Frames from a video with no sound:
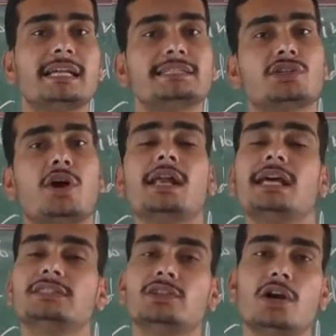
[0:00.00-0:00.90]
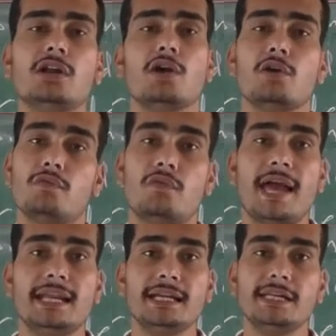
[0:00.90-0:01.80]
that's called as your
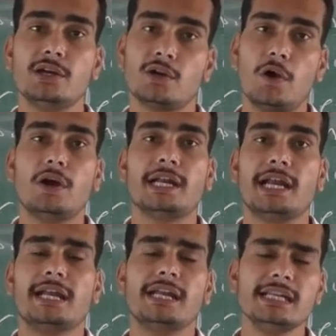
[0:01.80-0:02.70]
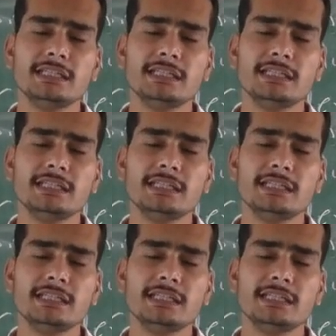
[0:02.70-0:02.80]
valid contract.